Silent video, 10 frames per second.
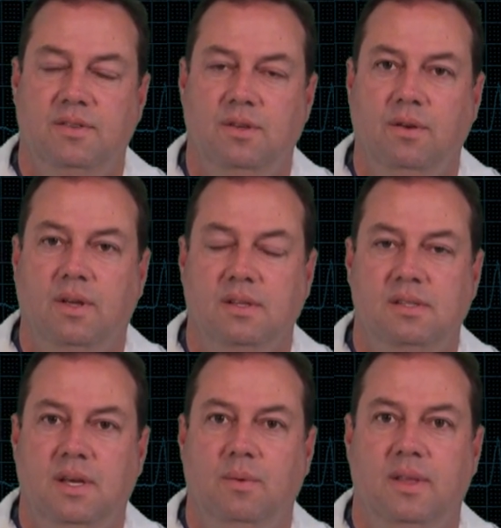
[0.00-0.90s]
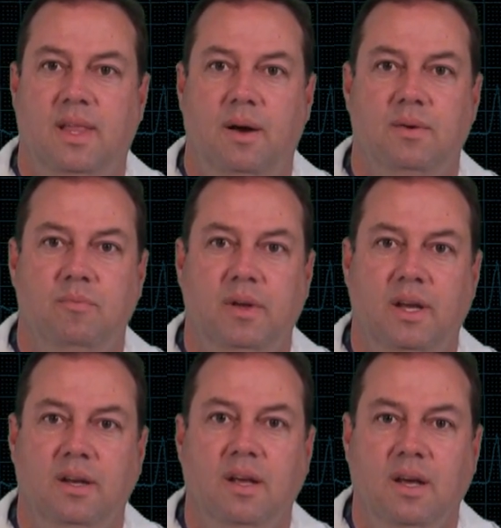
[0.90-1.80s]
So you can see what that would
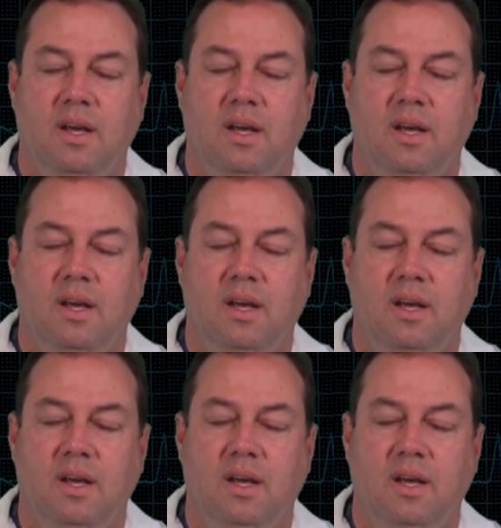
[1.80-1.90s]
mean